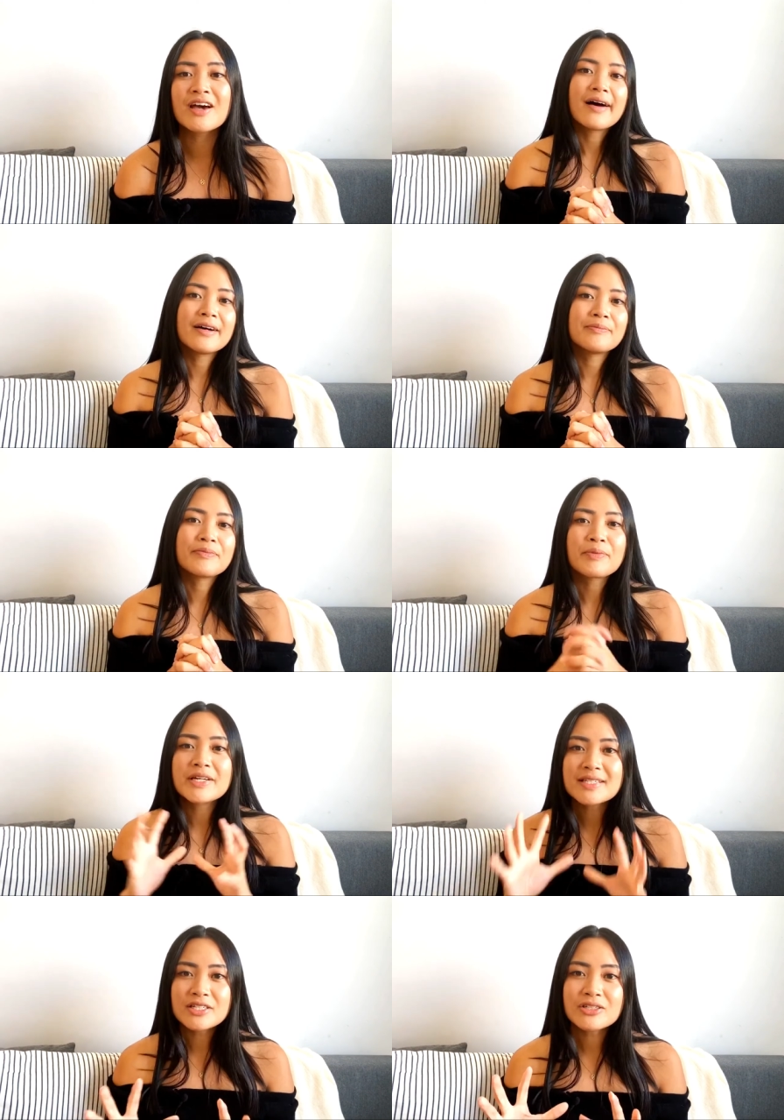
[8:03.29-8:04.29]
Um,
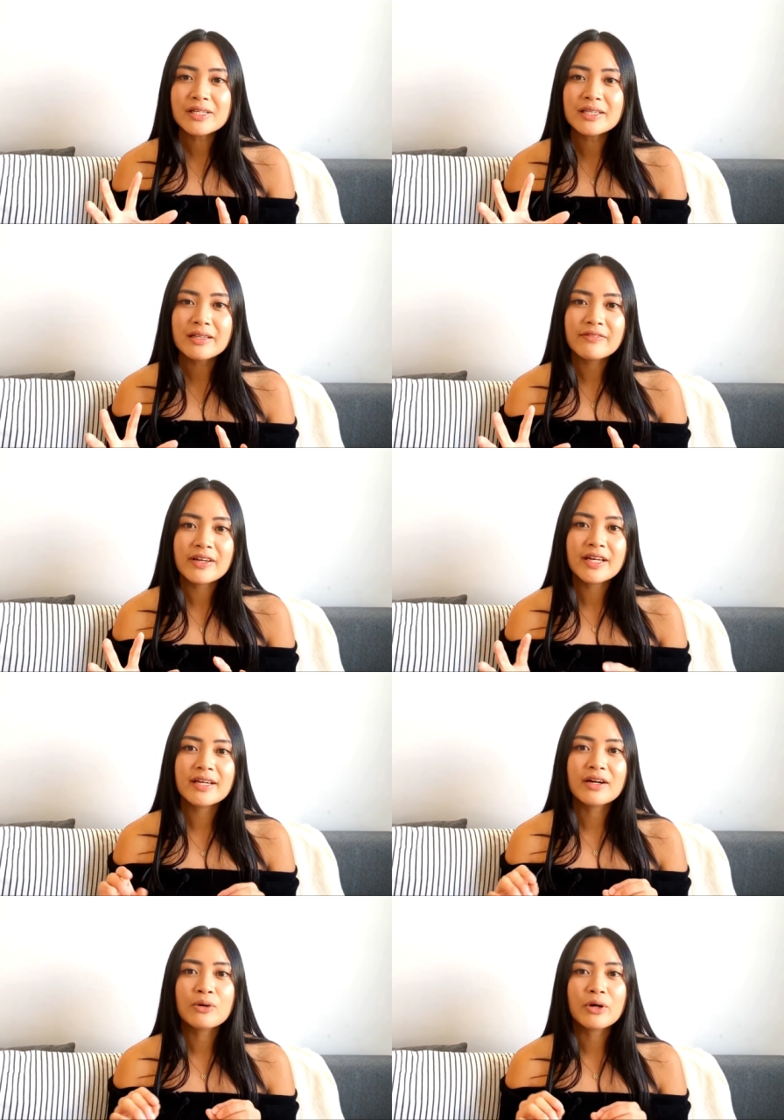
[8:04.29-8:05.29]
but essentially
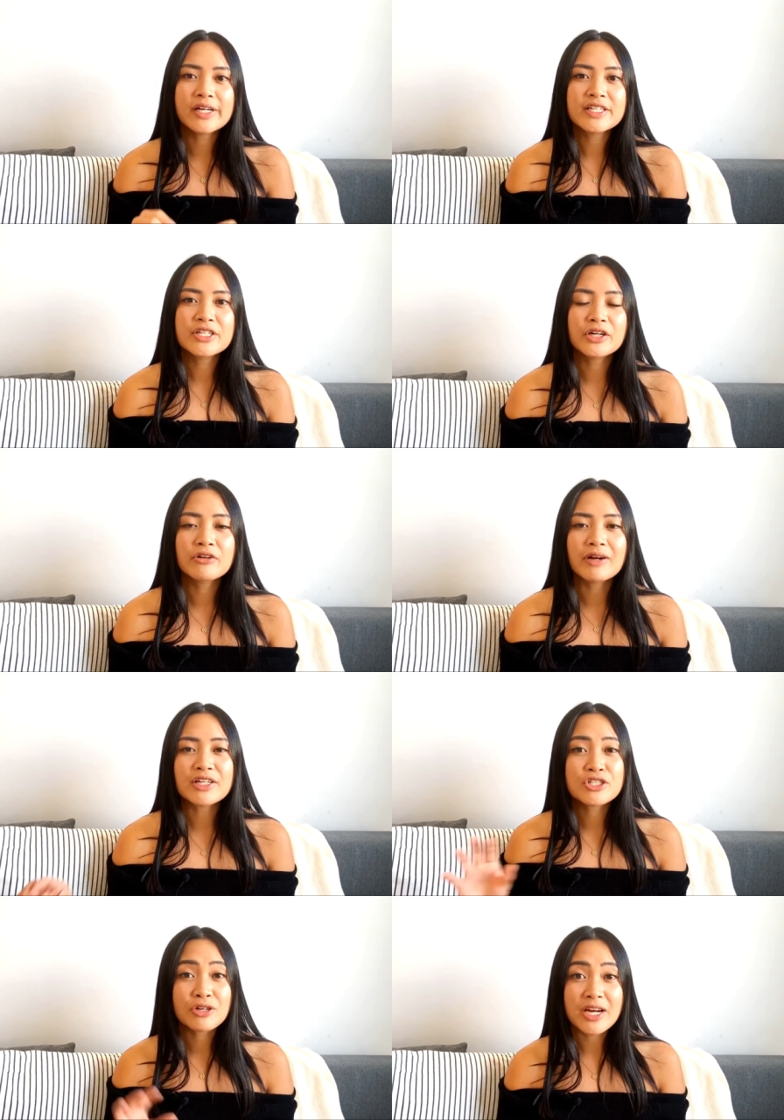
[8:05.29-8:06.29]
living according to your
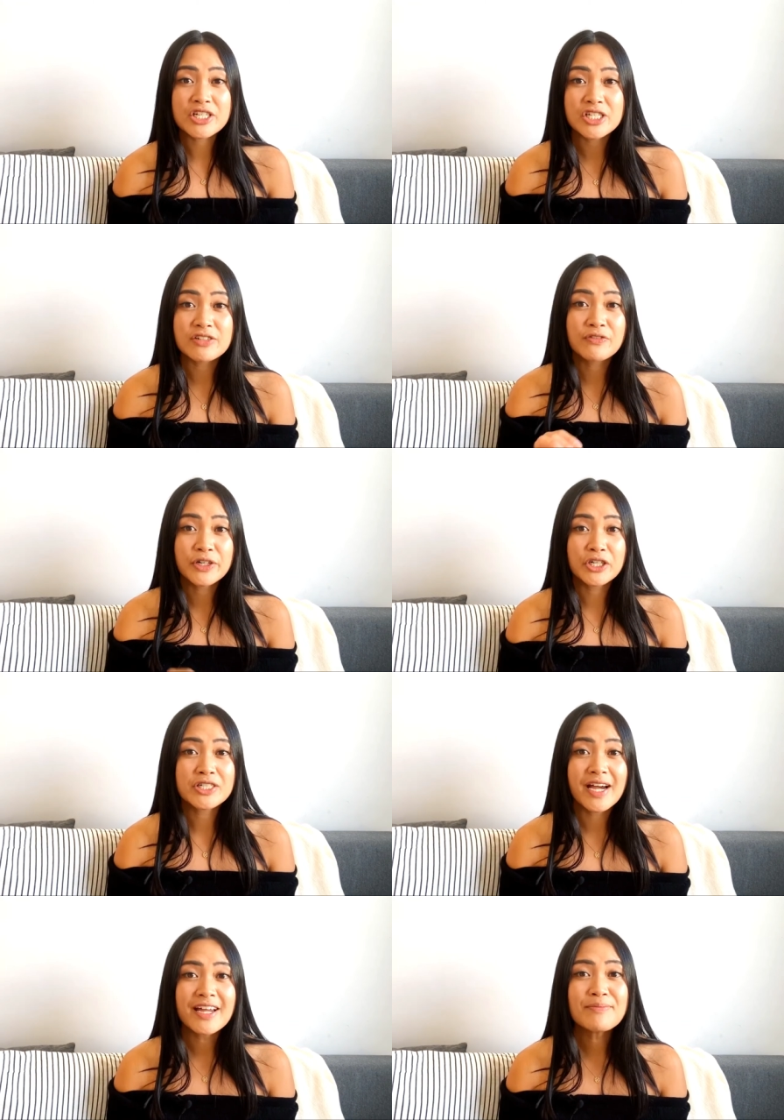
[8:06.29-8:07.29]
correct strategy for your
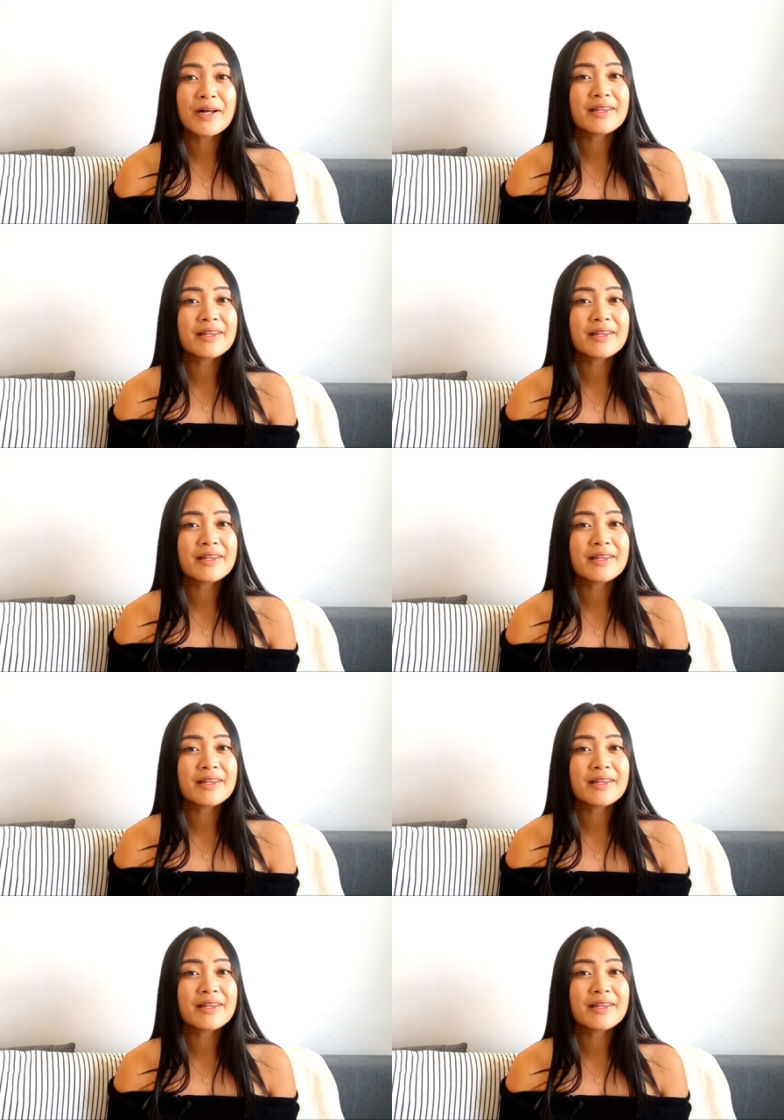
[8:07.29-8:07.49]
type